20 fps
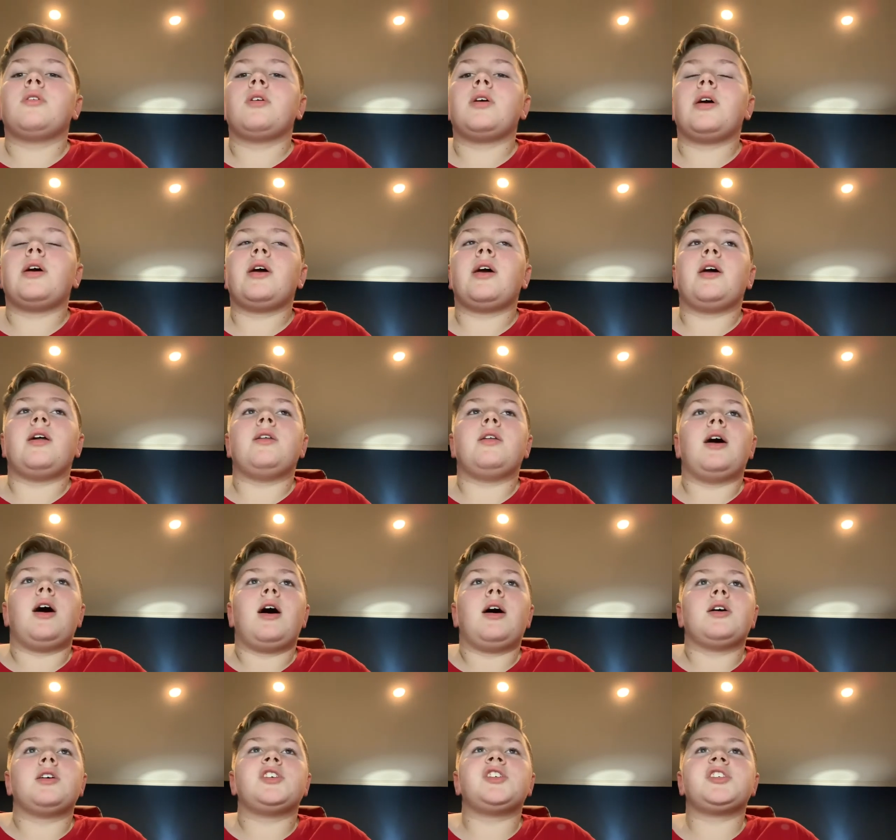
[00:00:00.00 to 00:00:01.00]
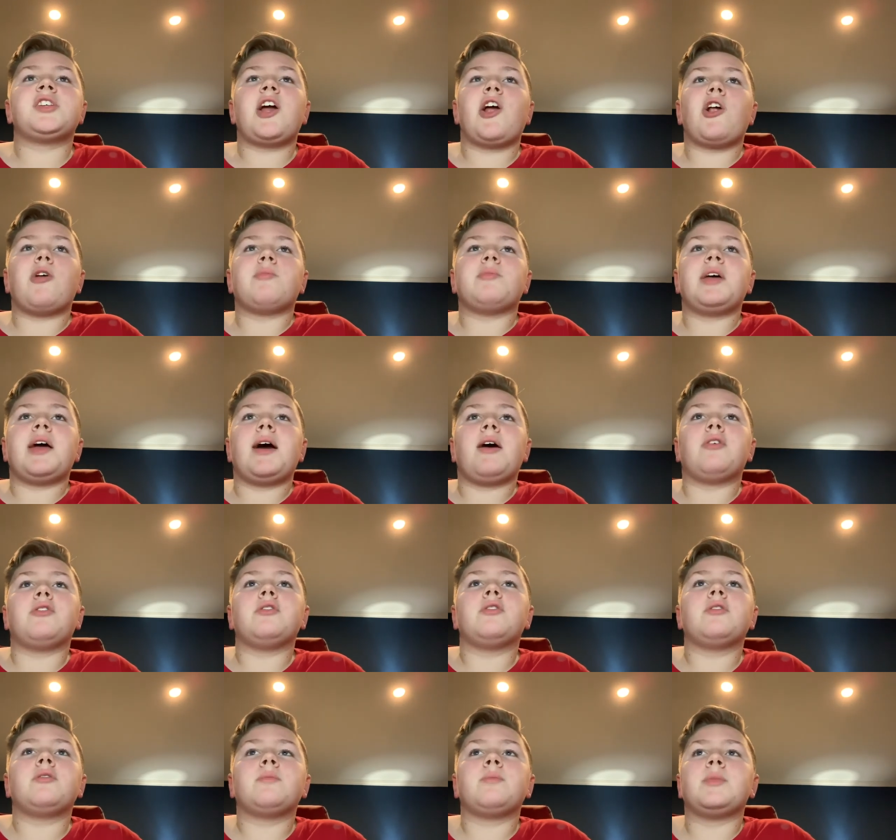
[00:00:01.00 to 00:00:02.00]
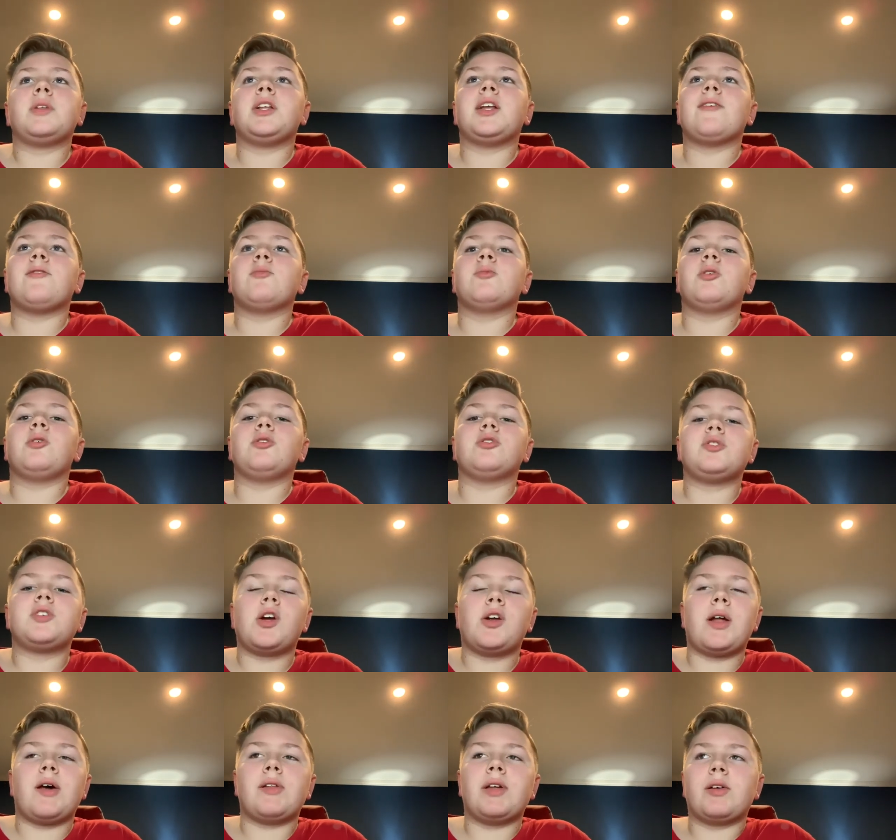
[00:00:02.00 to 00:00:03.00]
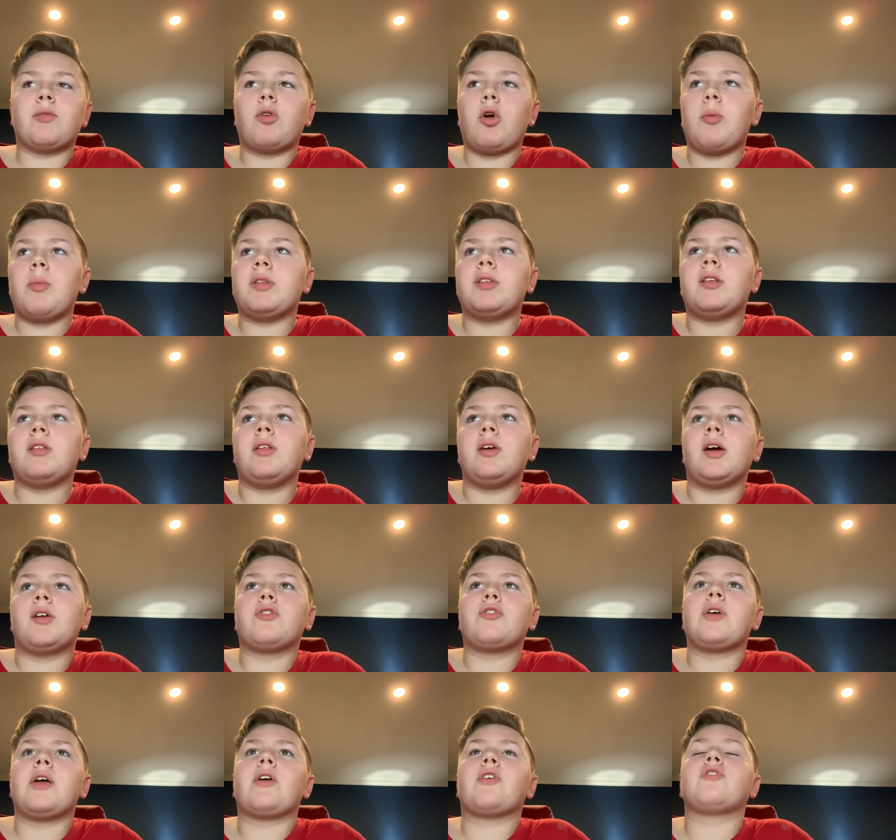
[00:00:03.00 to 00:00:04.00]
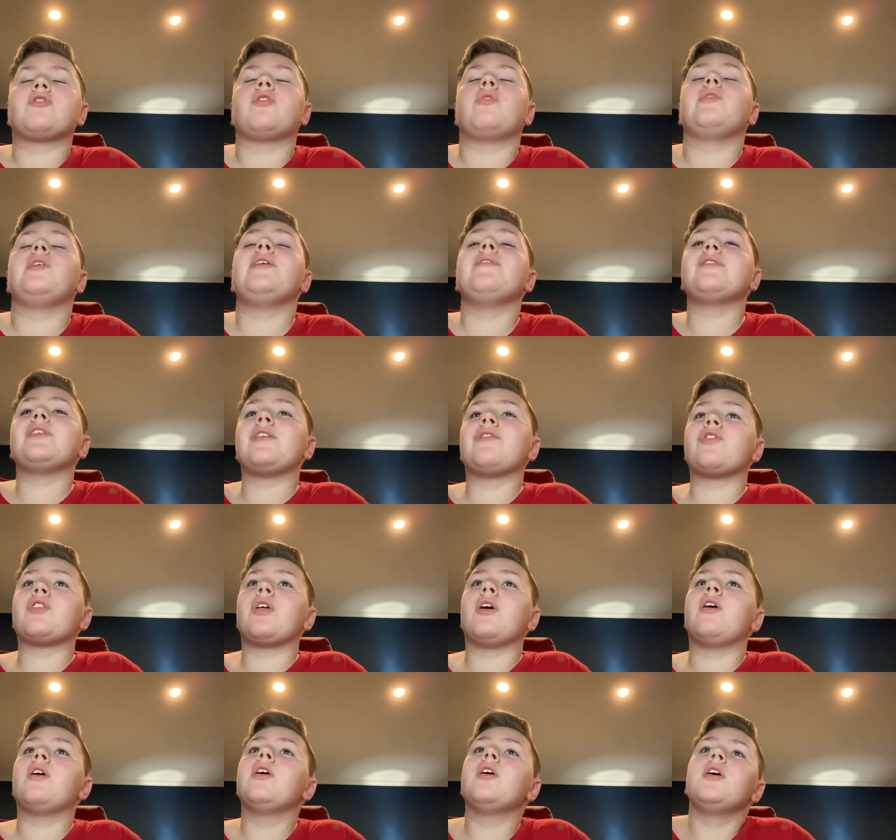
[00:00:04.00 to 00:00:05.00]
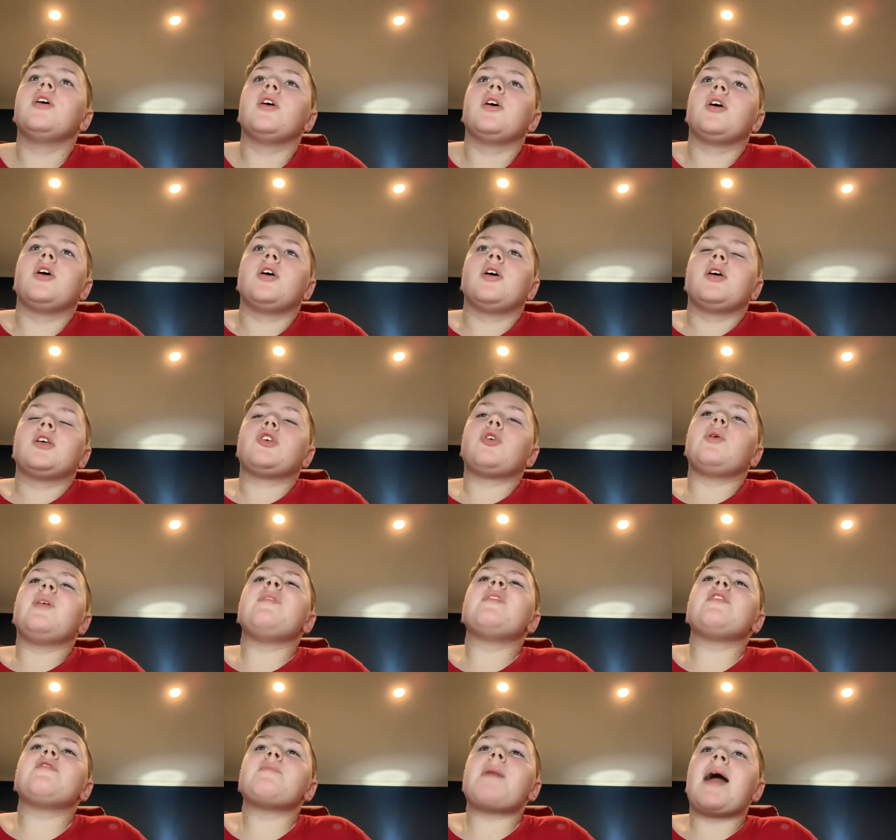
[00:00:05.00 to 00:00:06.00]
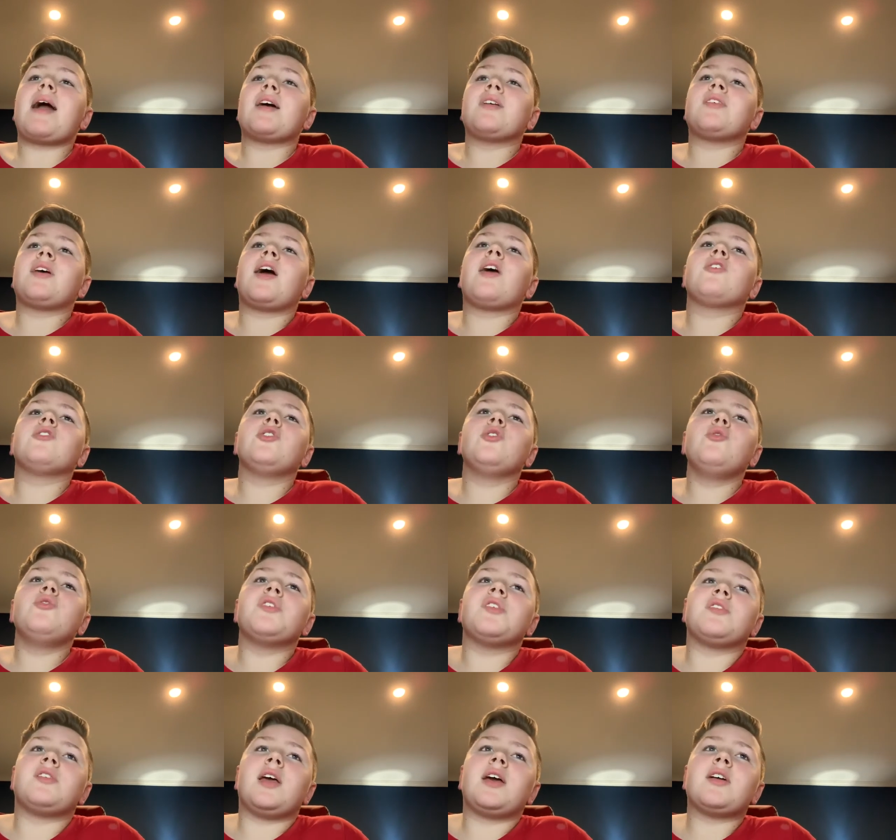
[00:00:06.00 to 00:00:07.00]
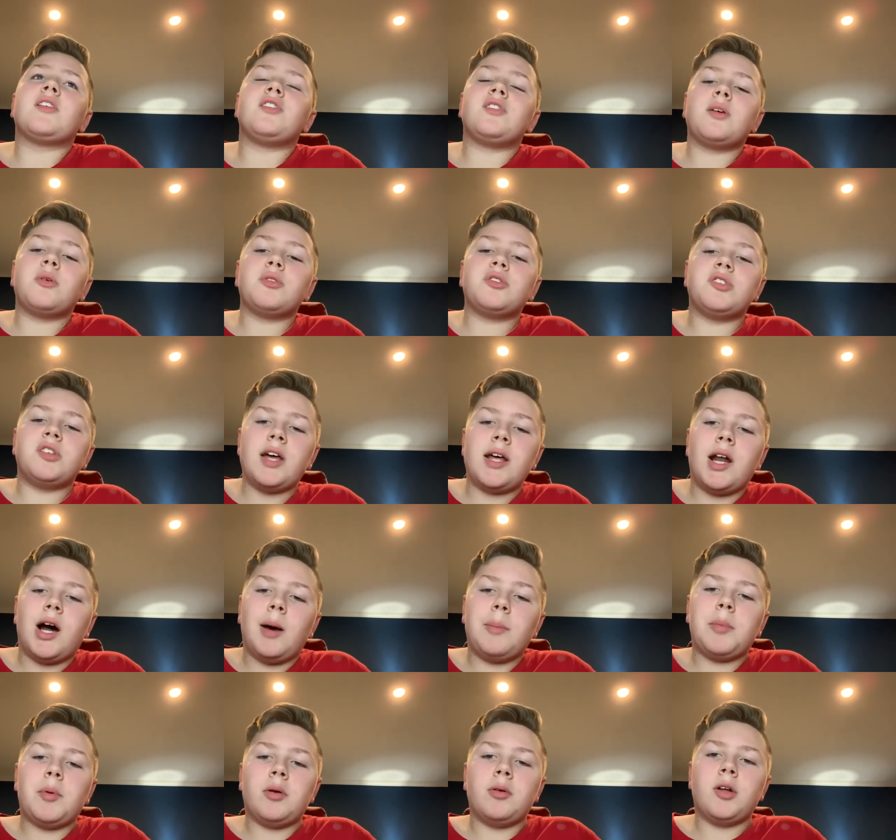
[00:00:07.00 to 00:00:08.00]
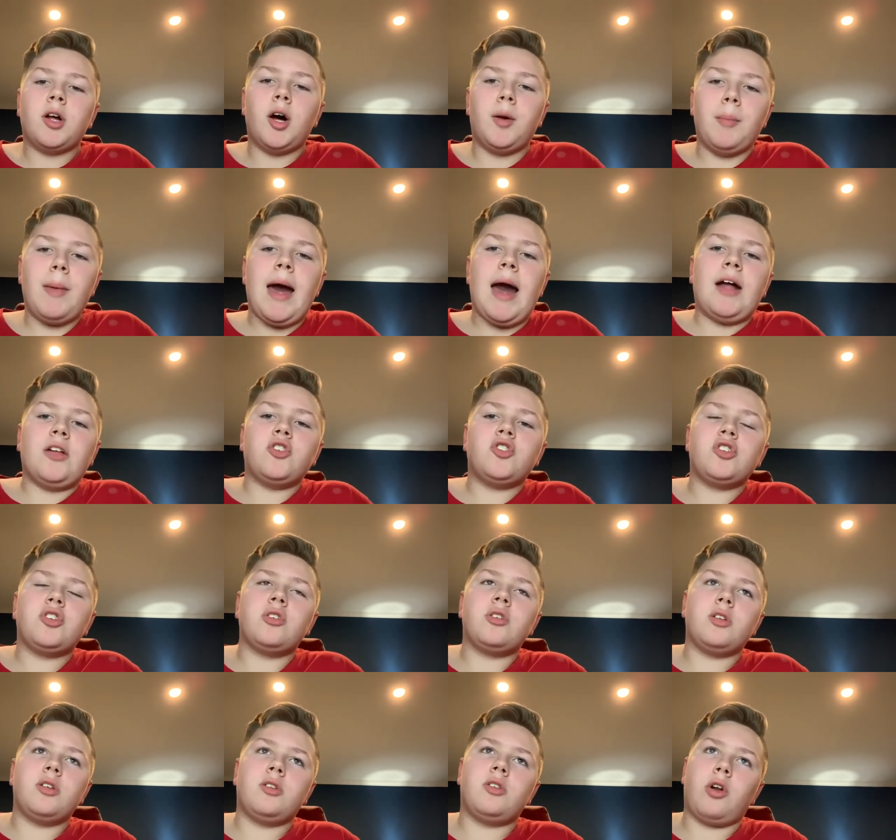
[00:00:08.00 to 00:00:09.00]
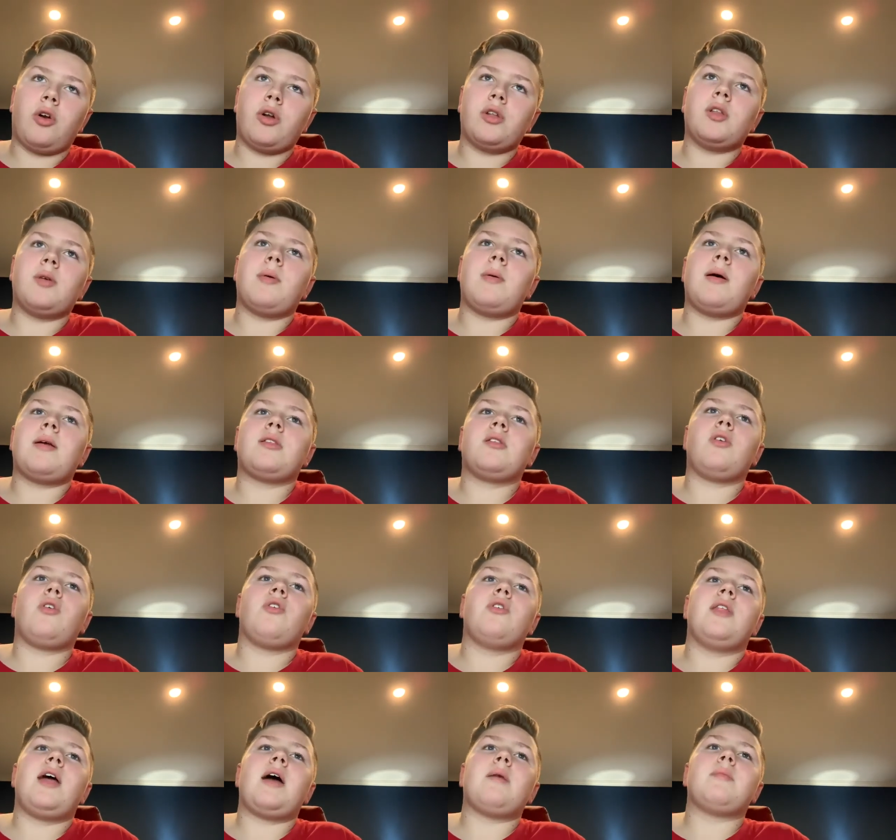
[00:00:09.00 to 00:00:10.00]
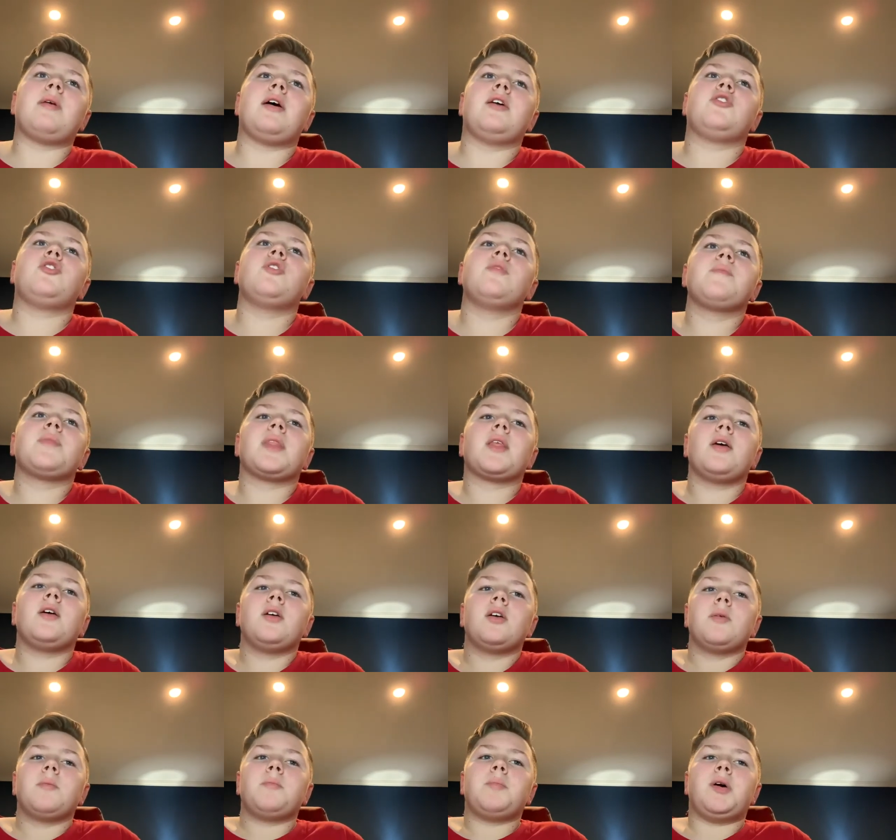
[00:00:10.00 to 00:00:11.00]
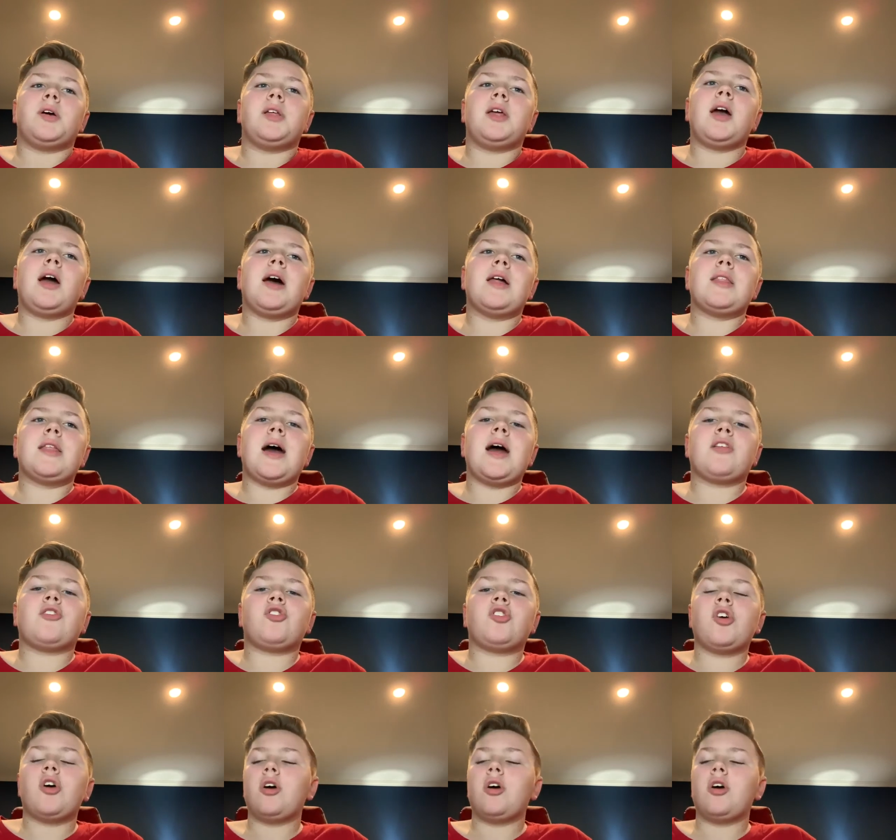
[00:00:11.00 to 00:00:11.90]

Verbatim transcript: And uh, stare him down. And give him a little stare down like Roman did The Undertaker. So even if the... So even if McIntyre loses, they could still set up a match during the during that match. But yeah, that's